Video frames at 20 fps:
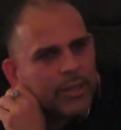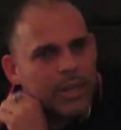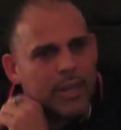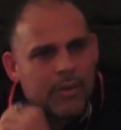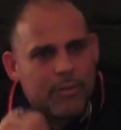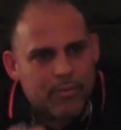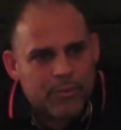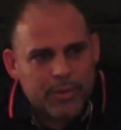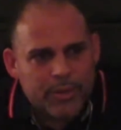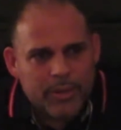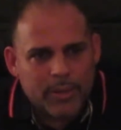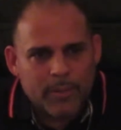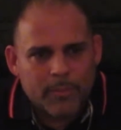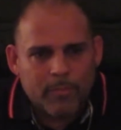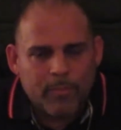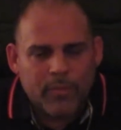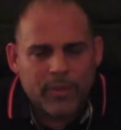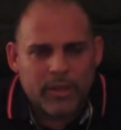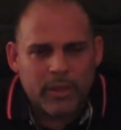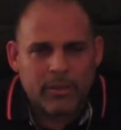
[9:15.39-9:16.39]
Henry,
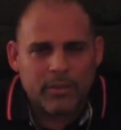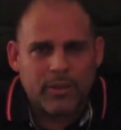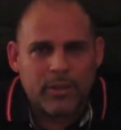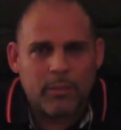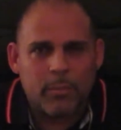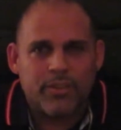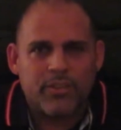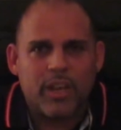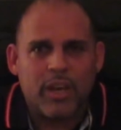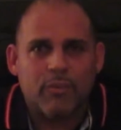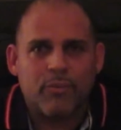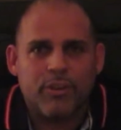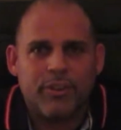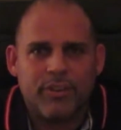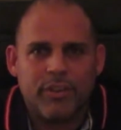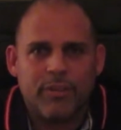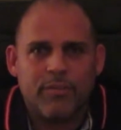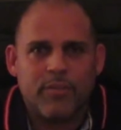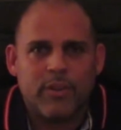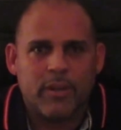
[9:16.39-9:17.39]
his name is Henry
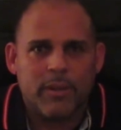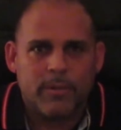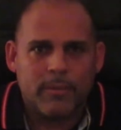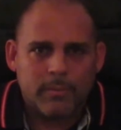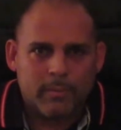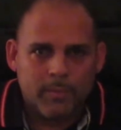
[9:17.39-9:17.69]
Tifa.